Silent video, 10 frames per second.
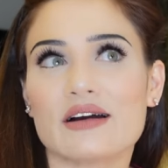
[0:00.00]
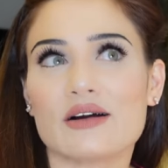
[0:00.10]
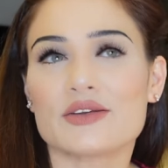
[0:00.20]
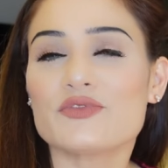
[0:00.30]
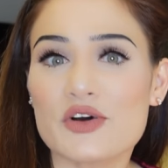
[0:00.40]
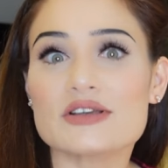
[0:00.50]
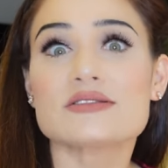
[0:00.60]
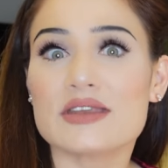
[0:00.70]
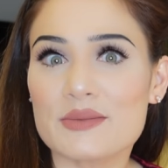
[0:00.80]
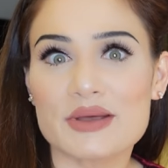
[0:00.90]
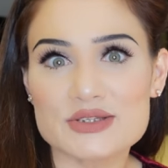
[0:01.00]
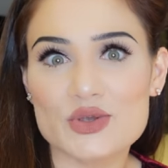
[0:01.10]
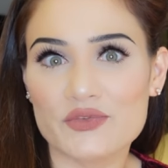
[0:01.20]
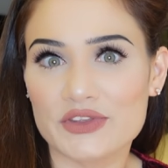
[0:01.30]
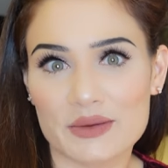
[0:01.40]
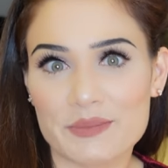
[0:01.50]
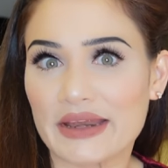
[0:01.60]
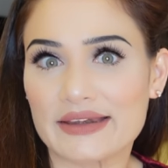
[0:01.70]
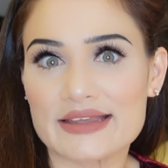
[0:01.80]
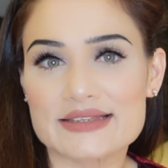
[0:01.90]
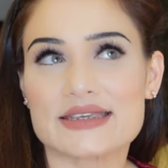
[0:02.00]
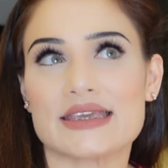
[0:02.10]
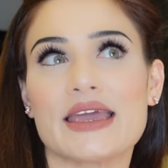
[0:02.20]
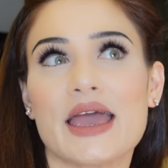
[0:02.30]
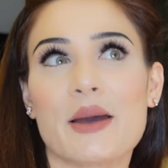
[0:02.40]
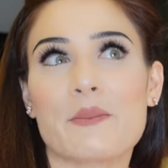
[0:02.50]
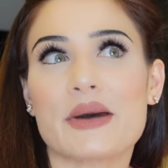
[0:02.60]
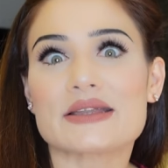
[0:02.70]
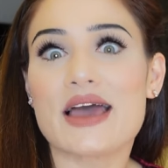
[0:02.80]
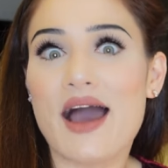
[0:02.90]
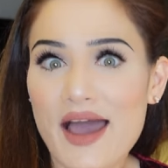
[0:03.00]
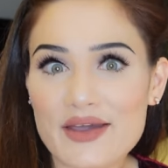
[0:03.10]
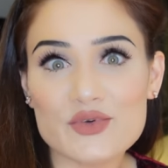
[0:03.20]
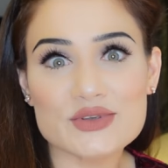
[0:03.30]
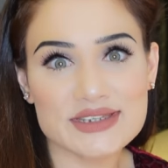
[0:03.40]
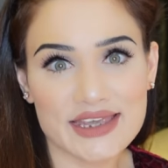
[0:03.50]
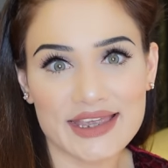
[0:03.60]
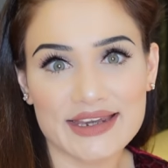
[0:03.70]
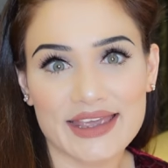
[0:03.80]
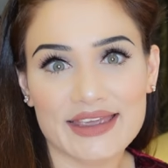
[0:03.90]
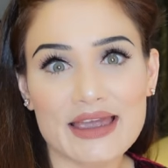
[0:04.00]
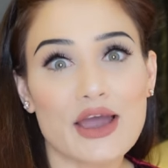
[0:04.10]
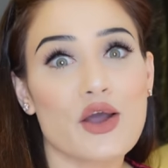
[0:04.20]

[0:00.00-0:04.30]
in first 3 months of their pregnancy, but I was gaining